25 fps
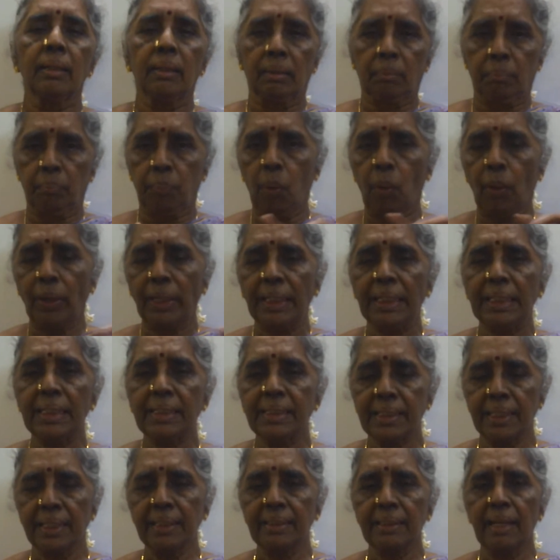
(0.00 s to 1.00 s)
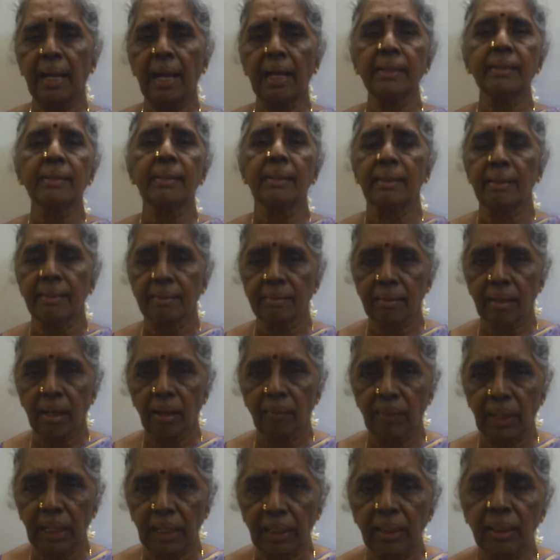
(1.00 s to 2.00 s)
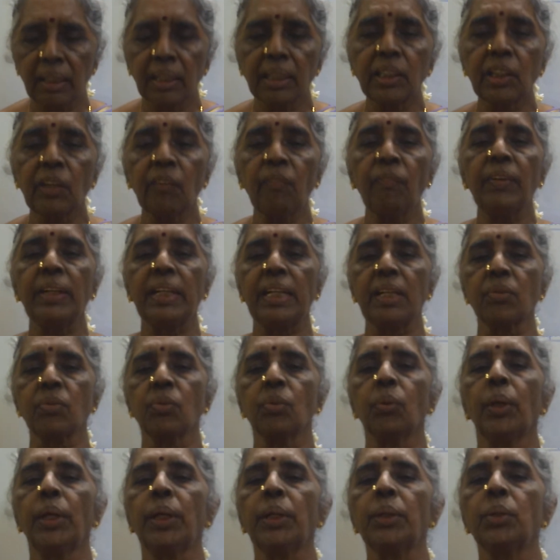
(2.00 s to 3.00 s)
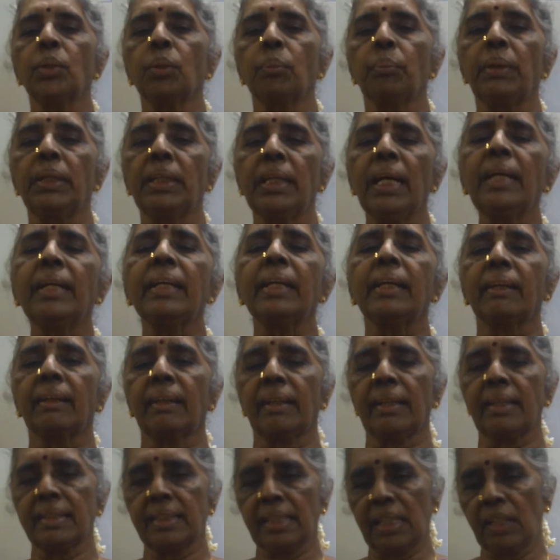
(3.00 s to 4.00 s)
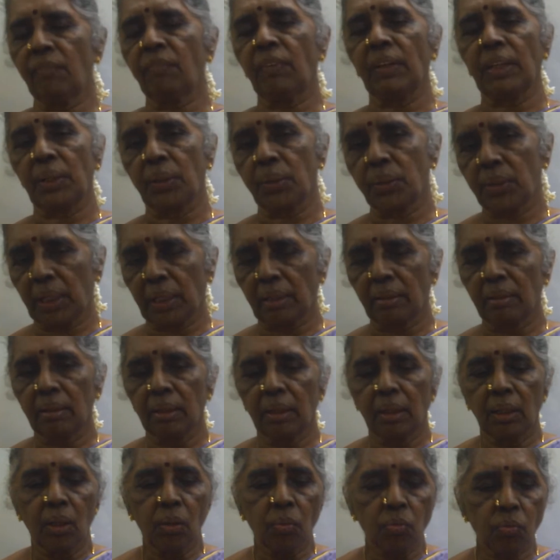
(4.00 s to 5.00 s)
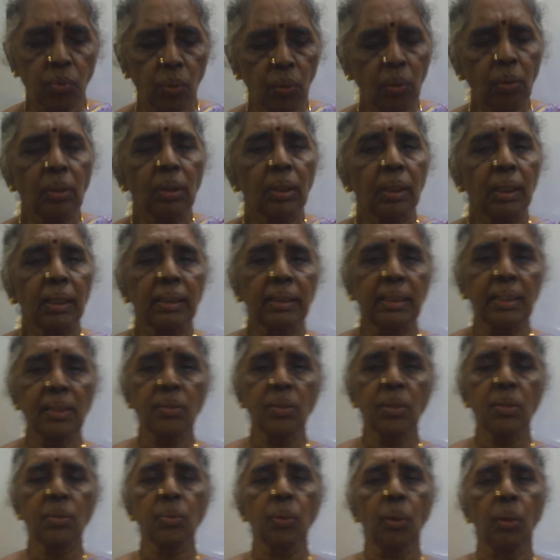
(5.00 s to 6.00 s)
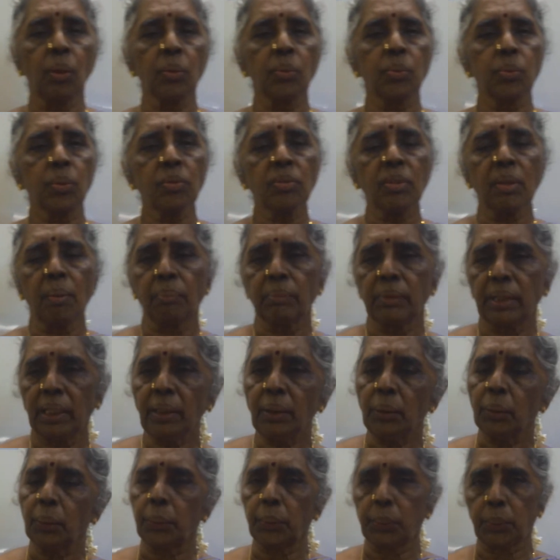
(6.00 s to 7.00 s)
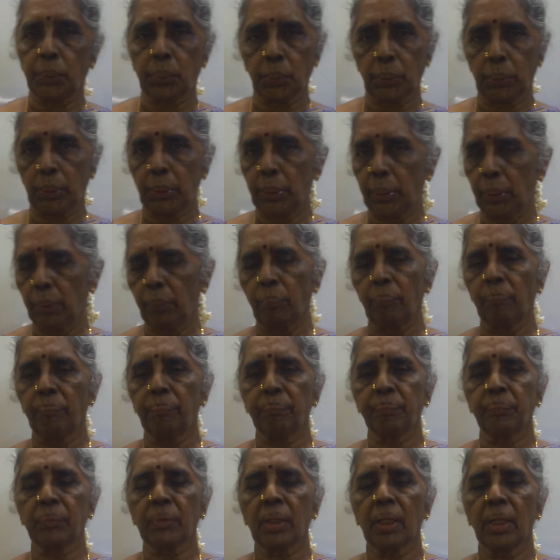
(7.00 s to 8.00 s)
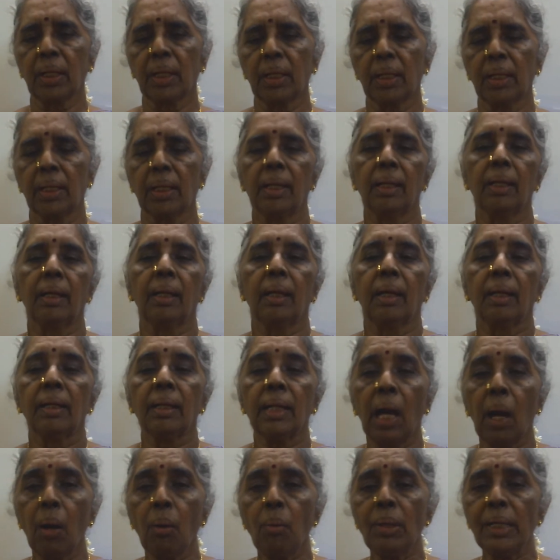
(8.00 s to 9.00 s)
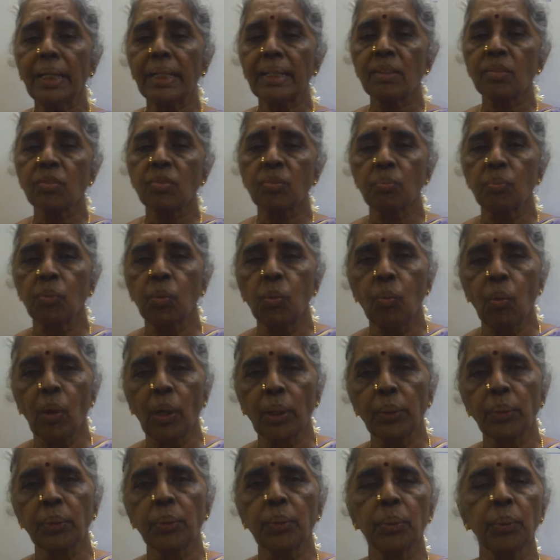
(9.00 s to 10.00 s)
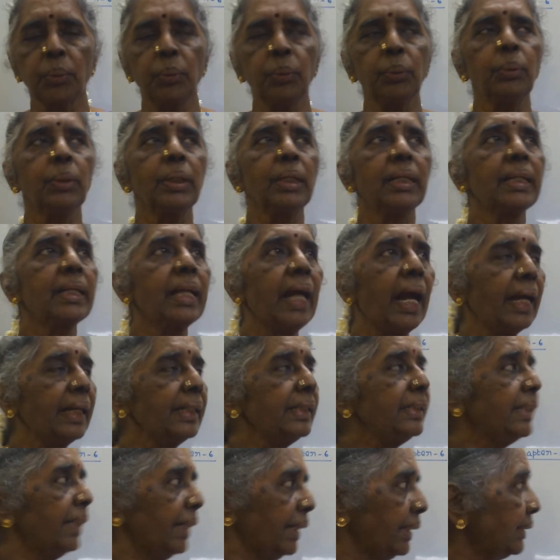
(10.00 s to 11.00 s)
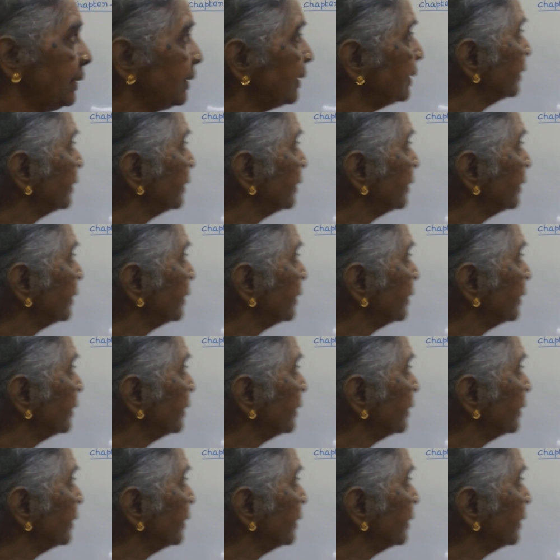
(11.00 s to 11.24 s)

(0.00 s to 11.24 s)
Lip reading: points in that interval if it is going to be a decreasing function. So, this is also something you should know. Now, let us move on to tangents